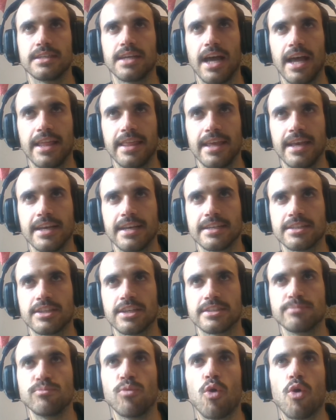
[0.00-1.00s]
I think
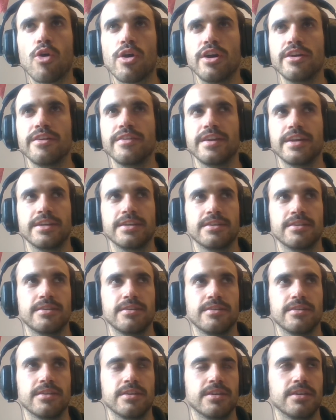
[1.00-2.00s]
does more than
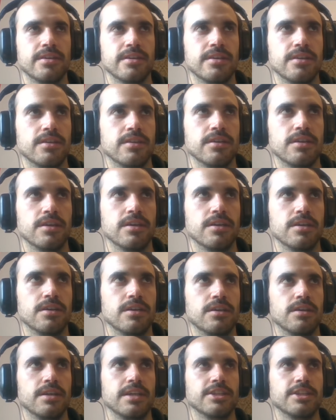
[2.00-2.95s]
the